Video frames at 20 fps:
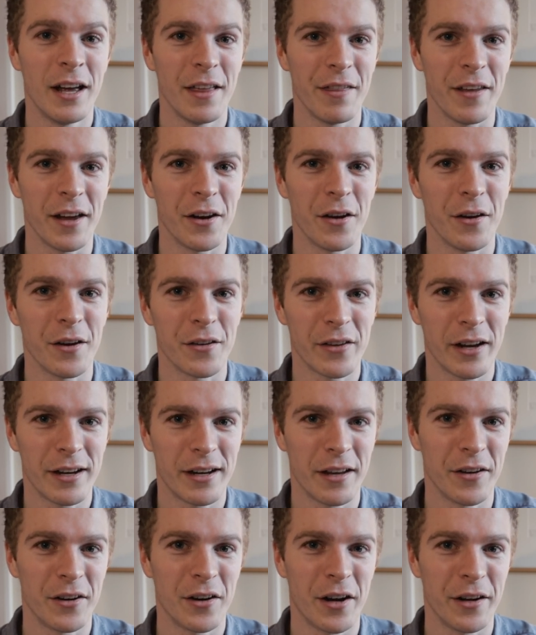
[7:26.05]
They know
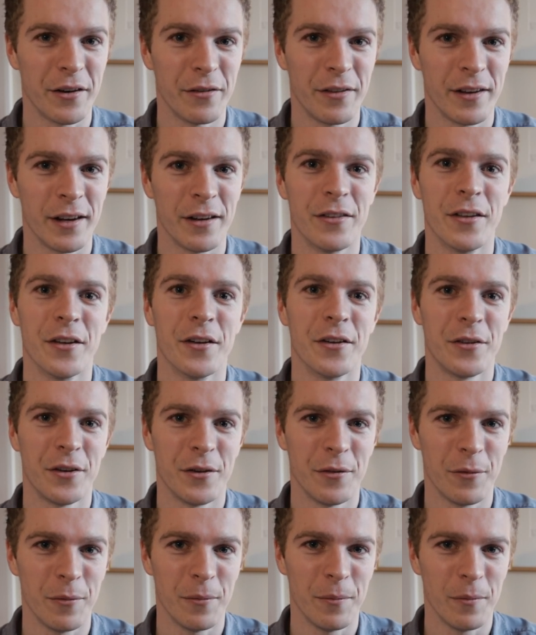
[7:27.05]
exactly the kind of things that
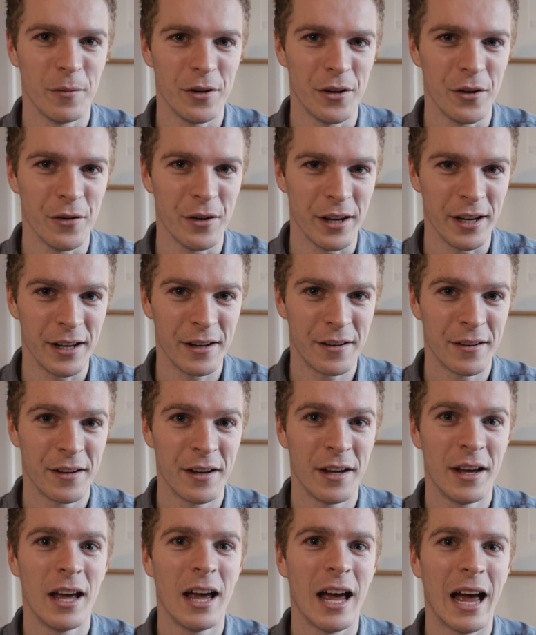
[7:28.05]
you need
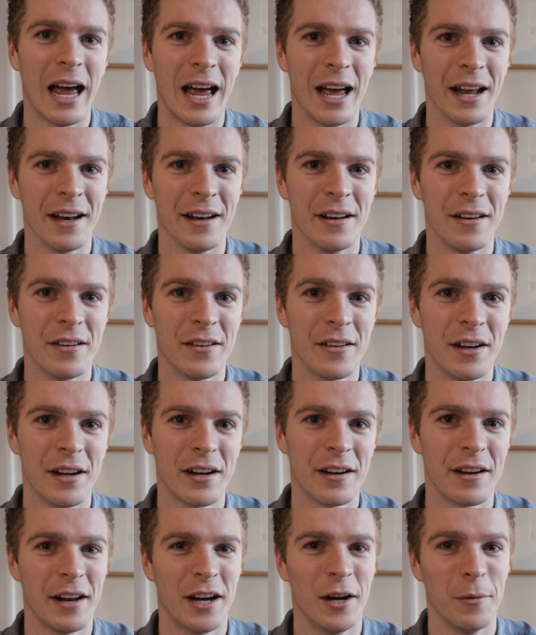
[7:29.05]
and
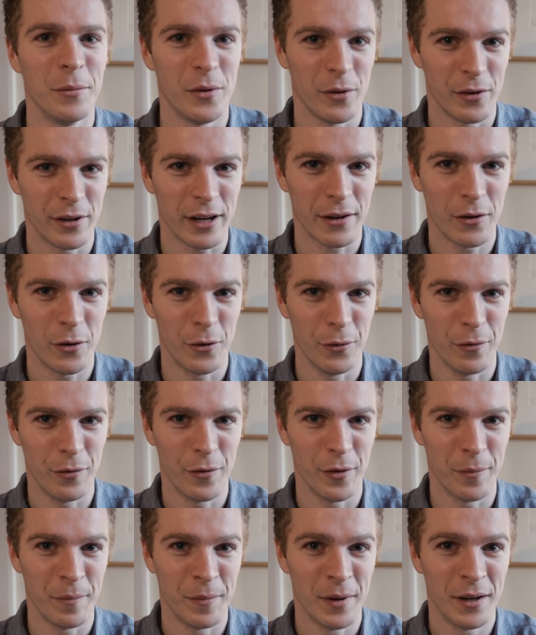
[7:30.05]
can help you get hold of
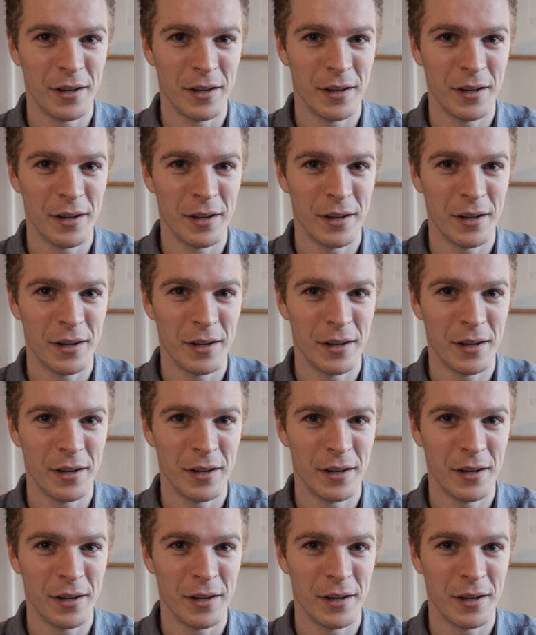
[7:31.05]
them.